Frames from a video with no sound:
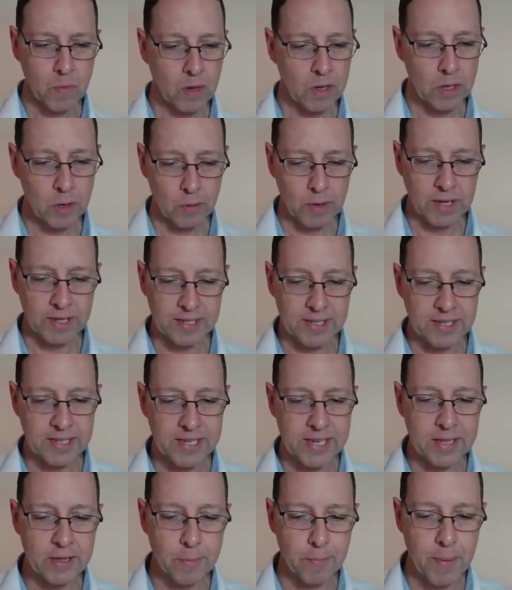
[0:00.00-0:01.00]
You can
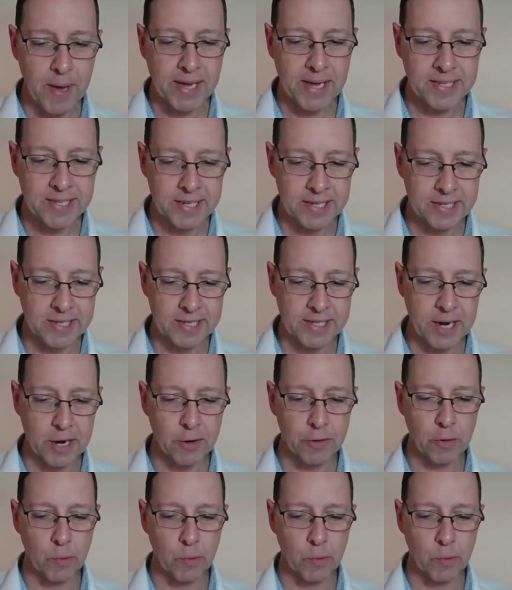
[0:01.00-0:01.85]
see the basics there,